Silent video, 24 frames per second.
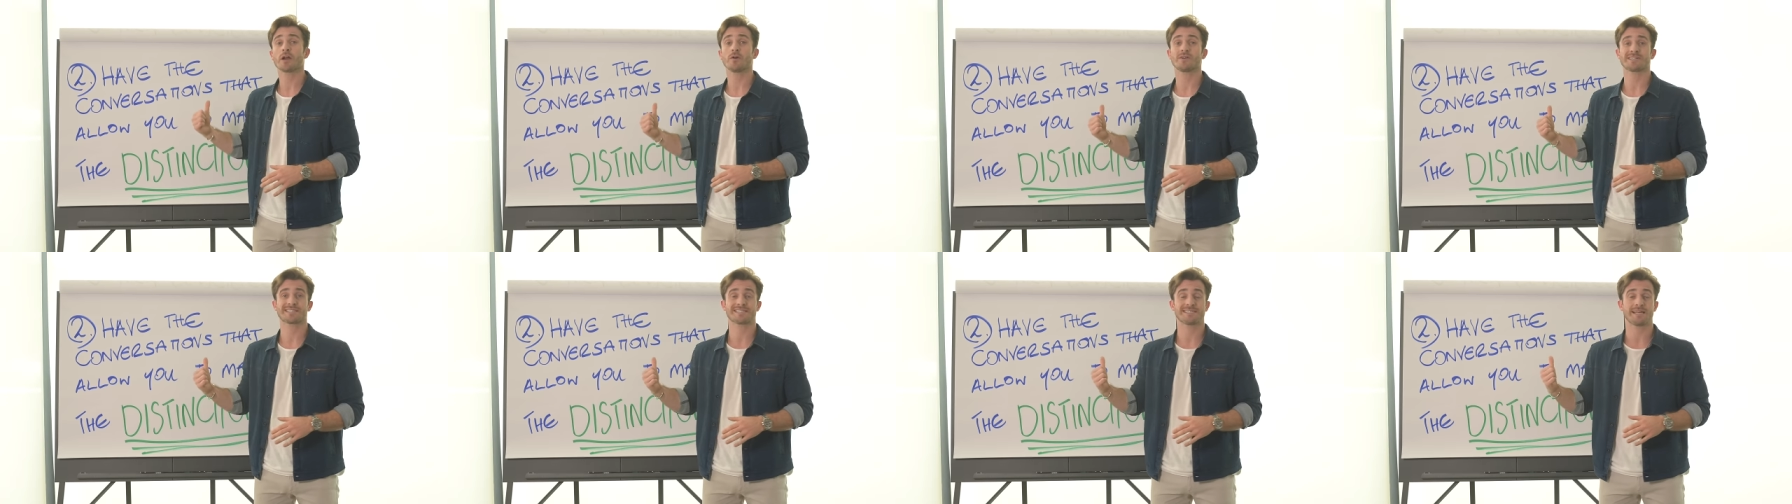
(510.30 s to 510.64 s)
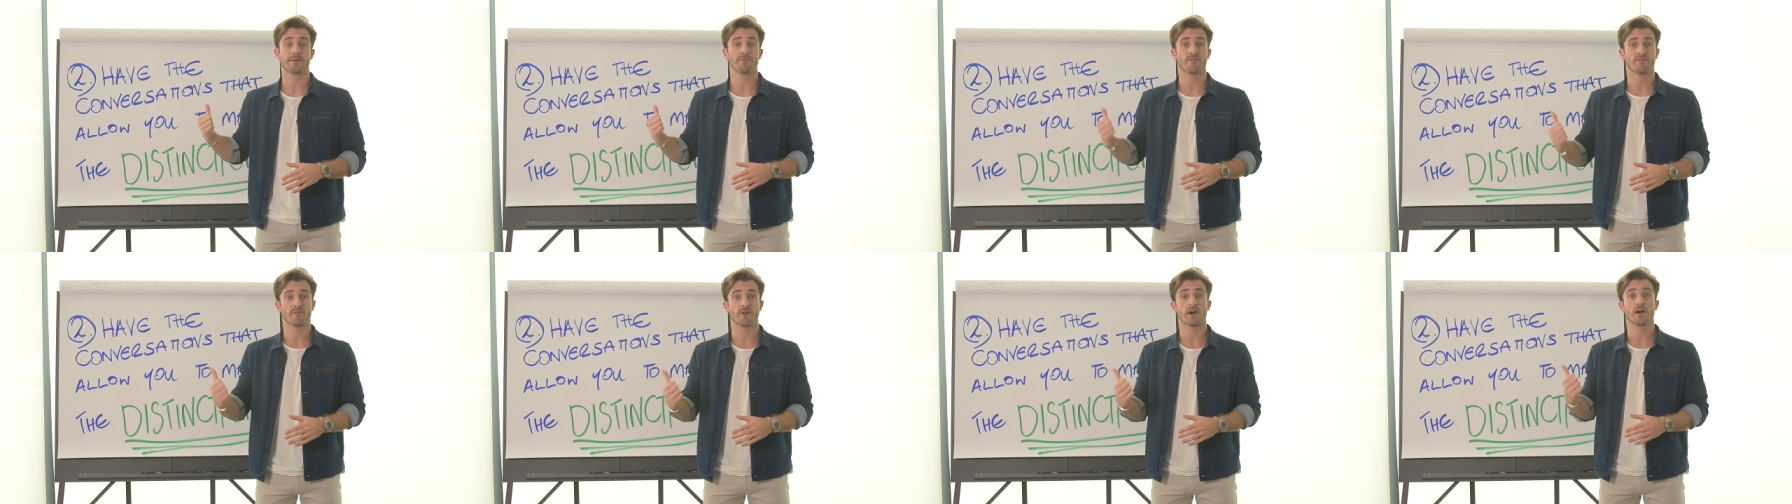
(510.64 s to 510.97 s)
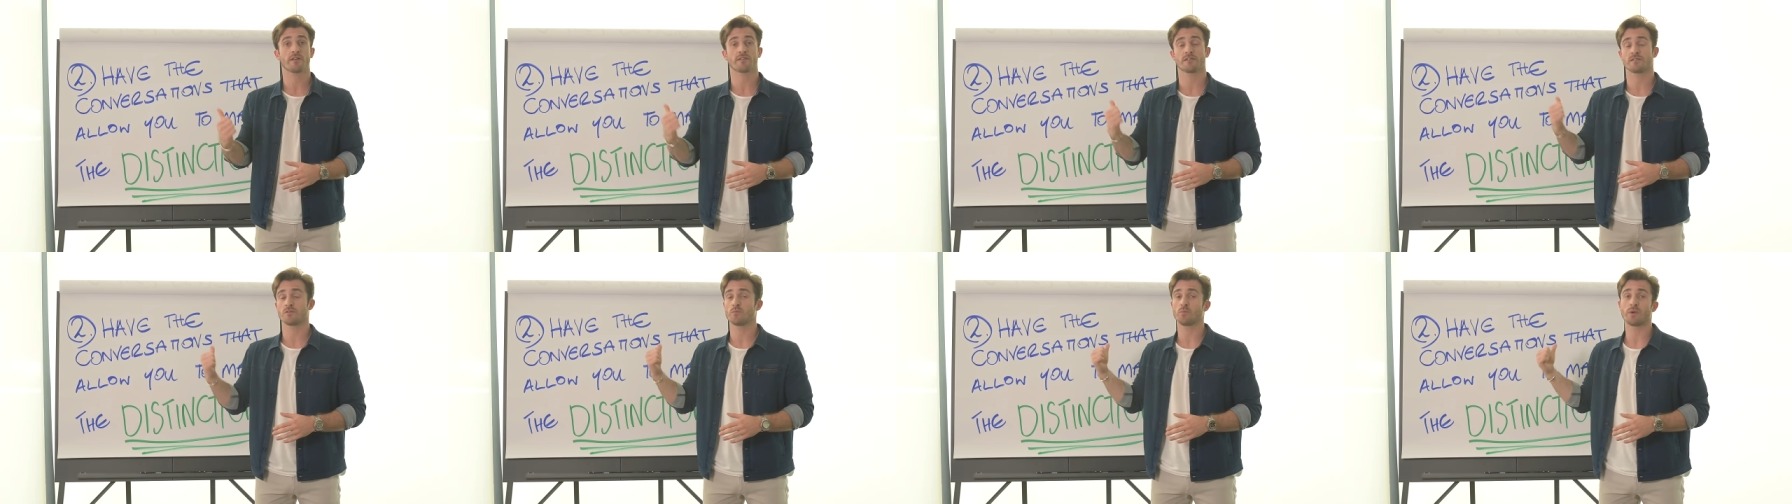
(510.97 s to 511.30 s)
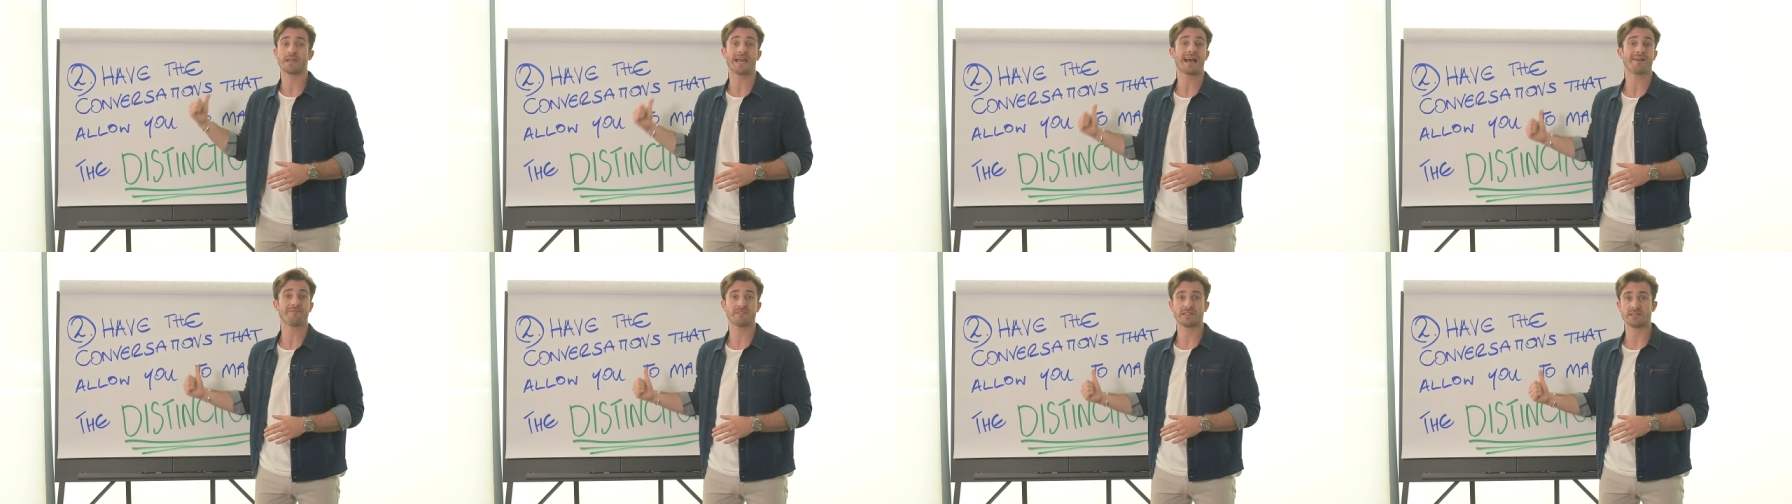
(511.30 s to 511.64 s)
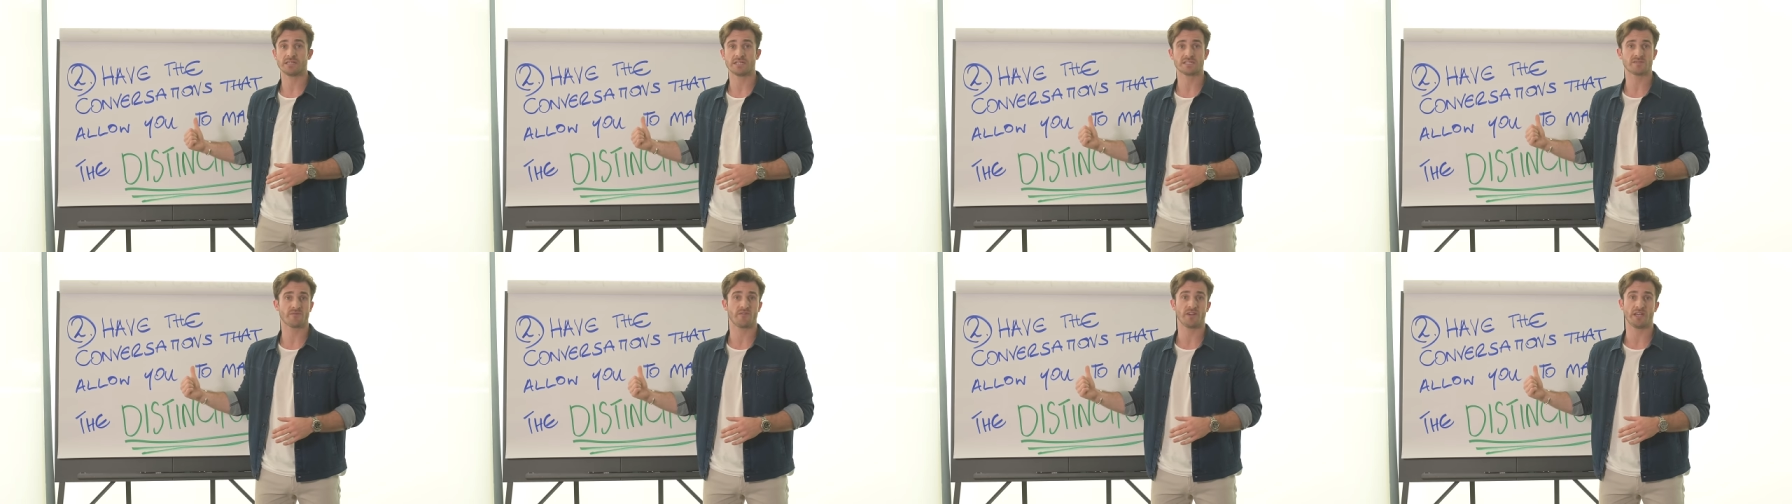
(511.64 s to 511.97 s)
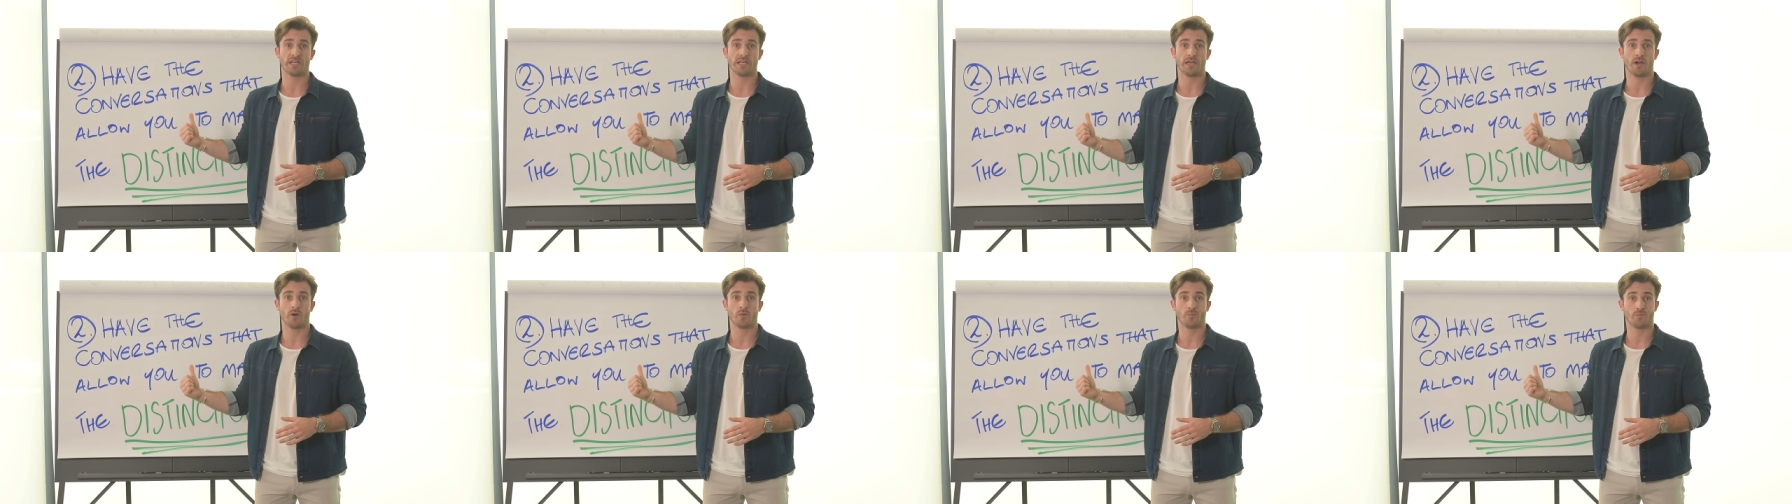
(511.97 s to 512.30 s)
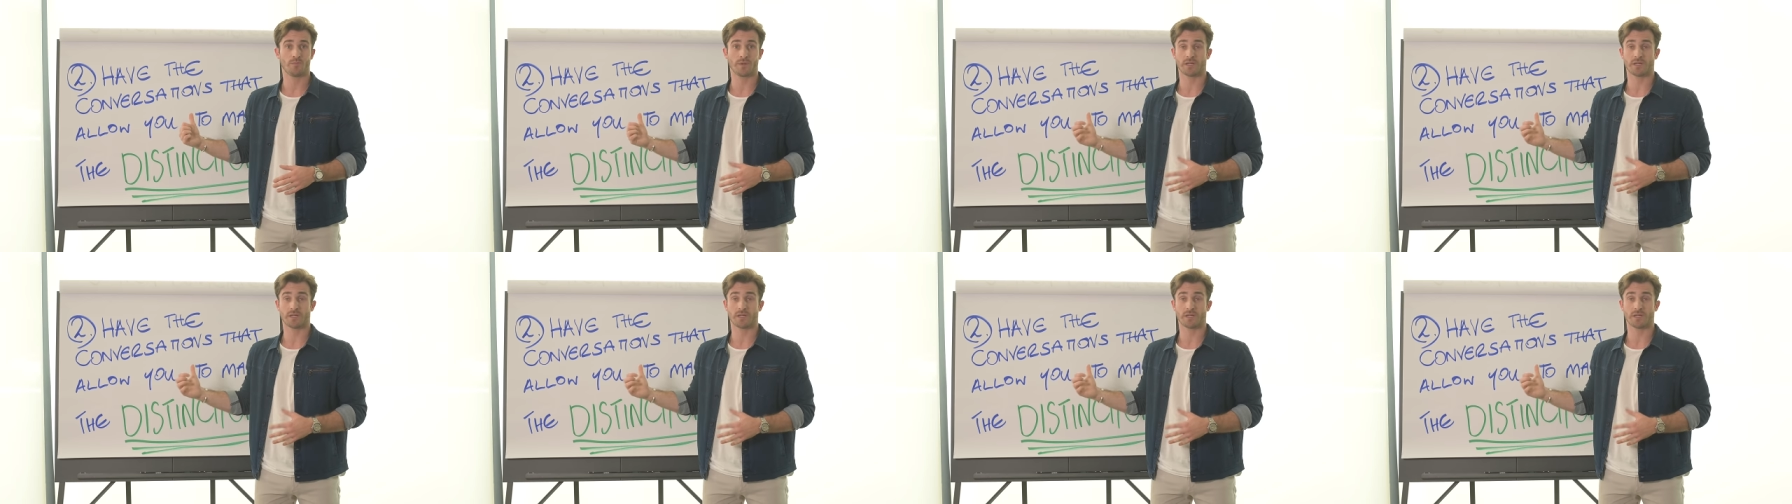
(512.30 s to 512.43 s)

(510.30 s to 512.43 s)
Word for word: to go a step further than we have in this video